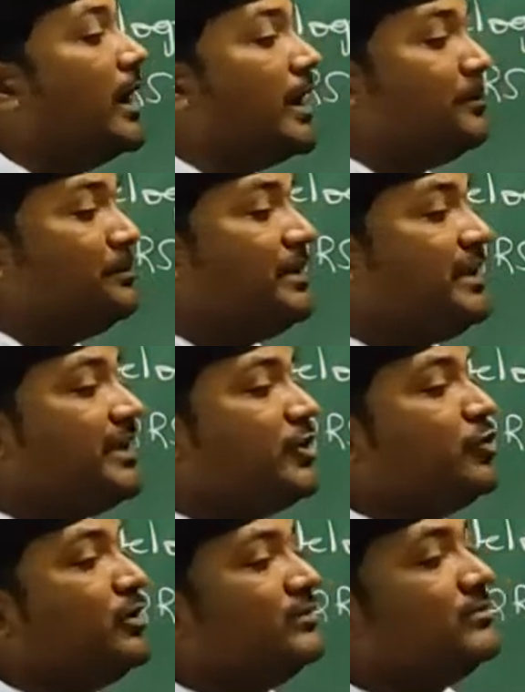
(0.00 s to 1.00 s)
And
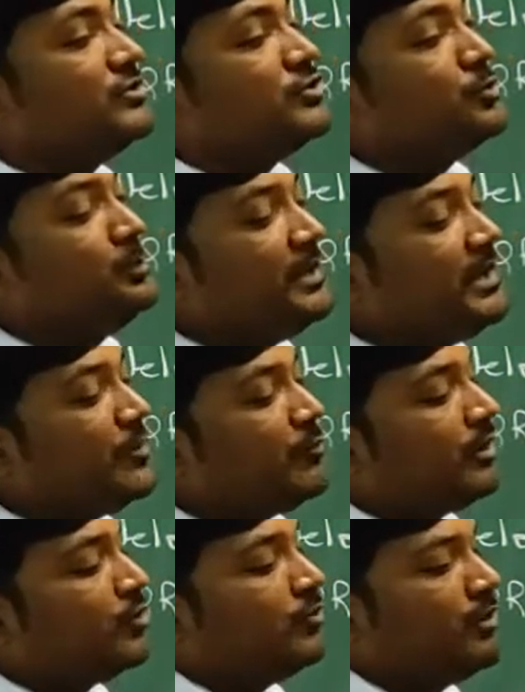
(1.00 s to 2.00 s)
PQ should be
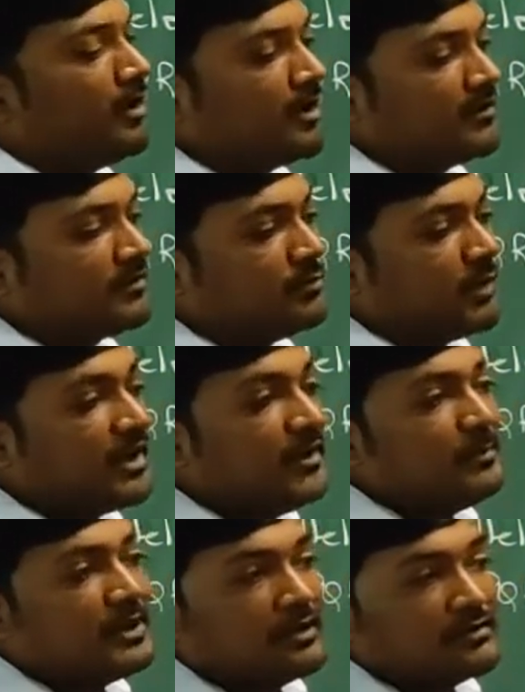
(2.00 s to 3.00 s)
equal to RS.
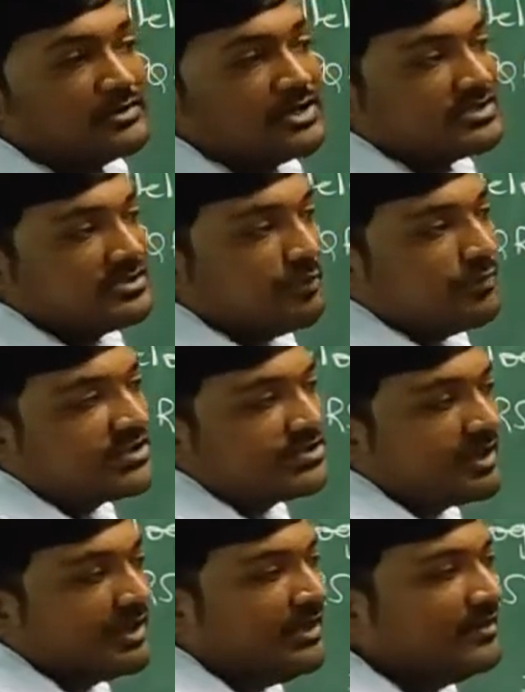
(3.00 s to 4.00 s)
Why? Because just now we
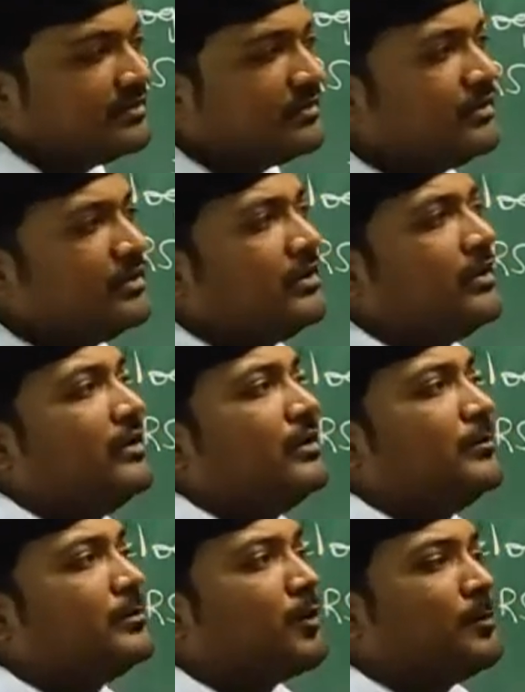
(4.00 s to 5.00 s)
studied the
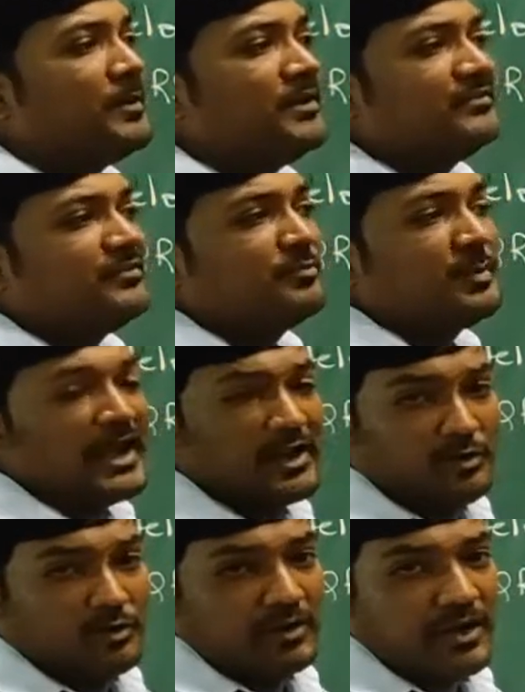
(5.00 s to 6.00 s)
properties of
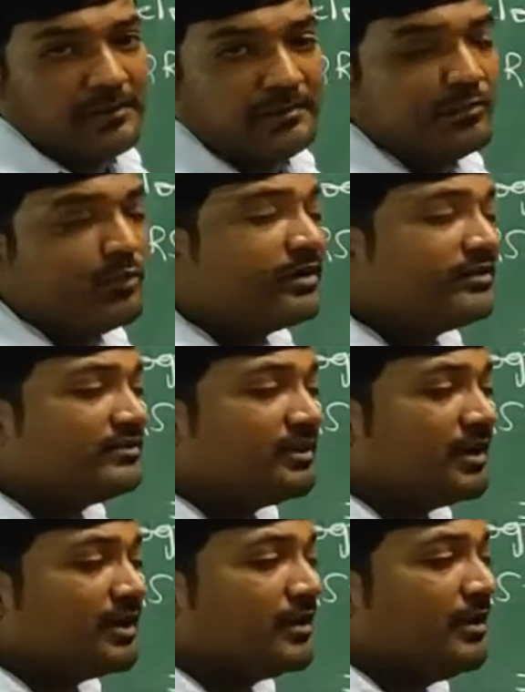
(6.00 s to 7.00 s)
parallelogram. What is
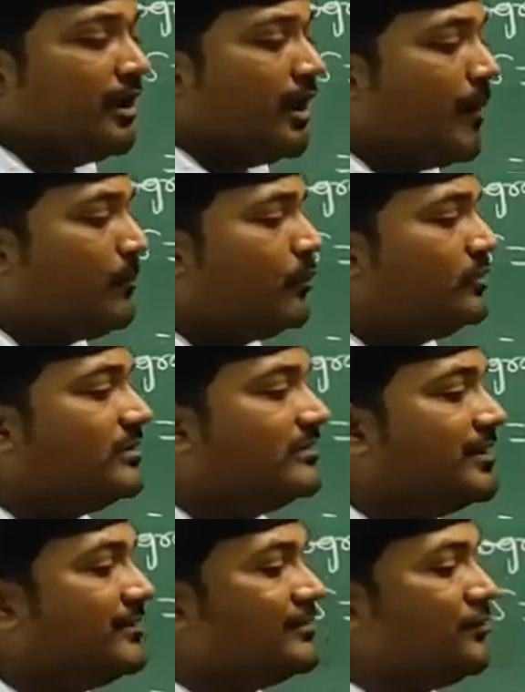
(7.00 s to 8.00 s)
that? Opposite
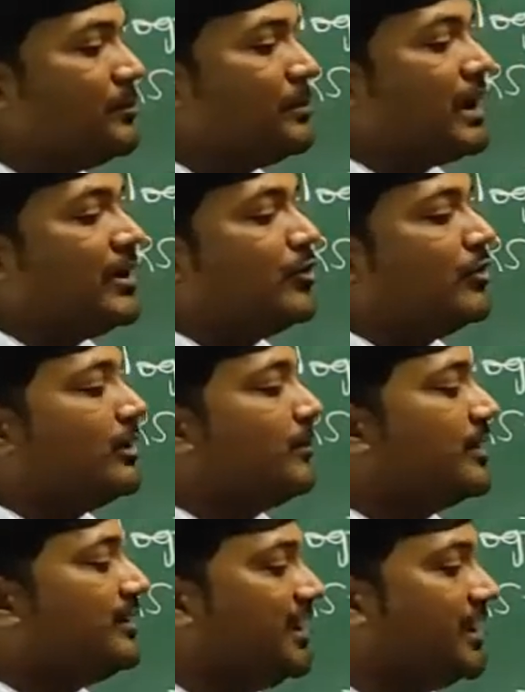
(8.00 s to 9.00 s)
sides of a
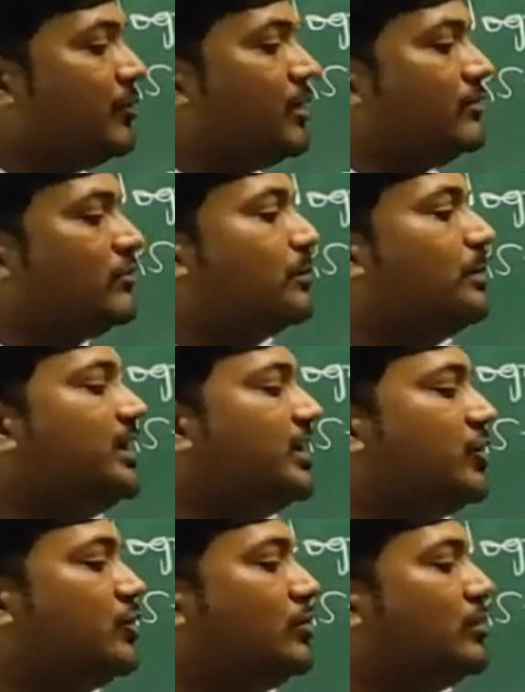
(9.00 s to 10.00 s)
parallelogram are equal. So
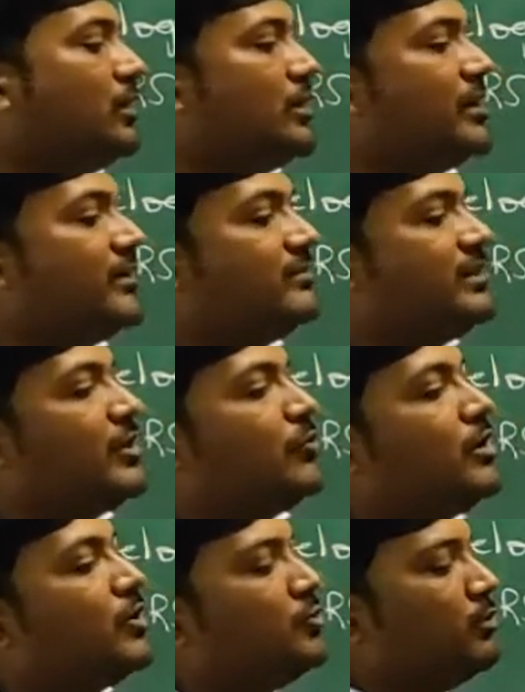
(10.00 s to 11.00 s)
PQ is
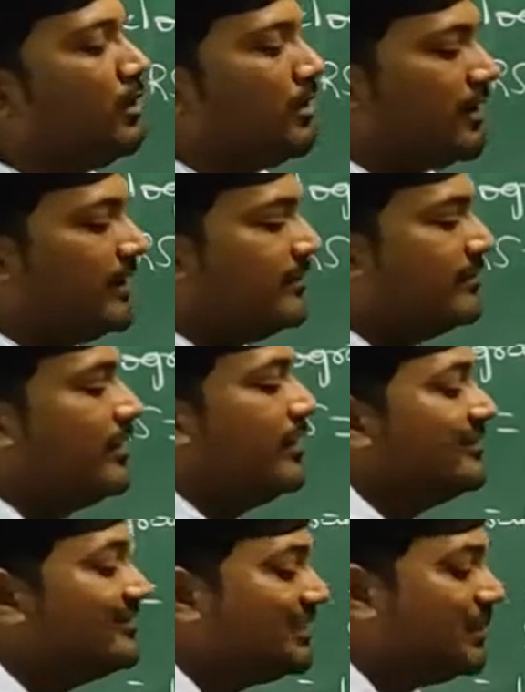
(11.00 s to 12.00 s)
equal to RS.
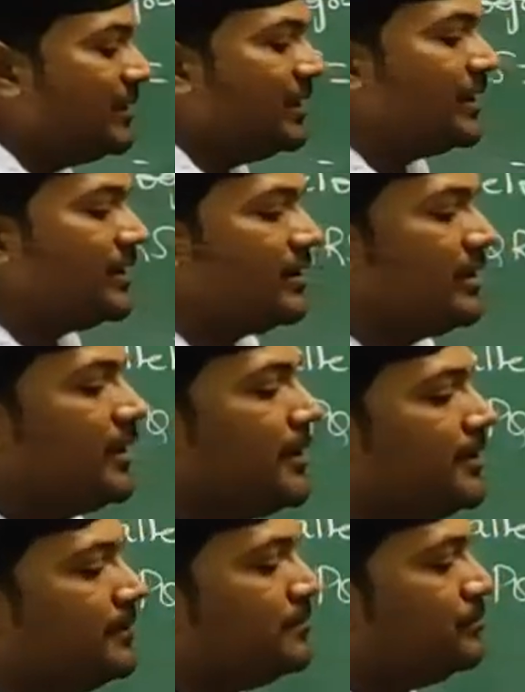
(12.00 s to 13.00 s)

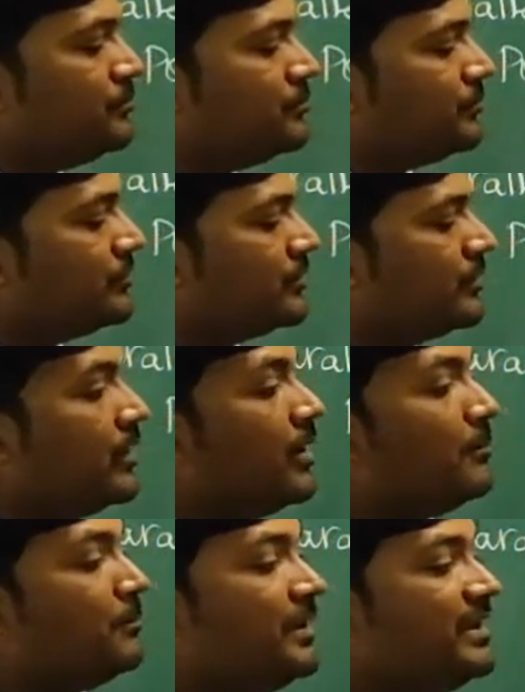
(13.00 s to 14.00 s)
Similarly,
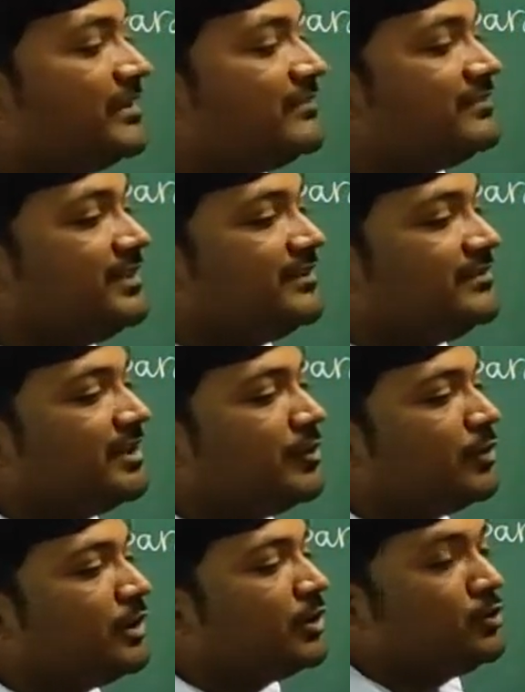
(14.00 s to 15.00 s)
PS is
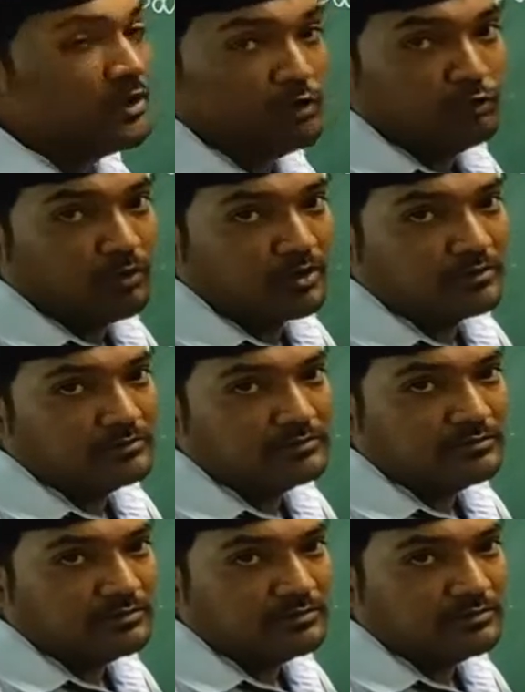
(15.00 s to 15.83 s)
equal to QR.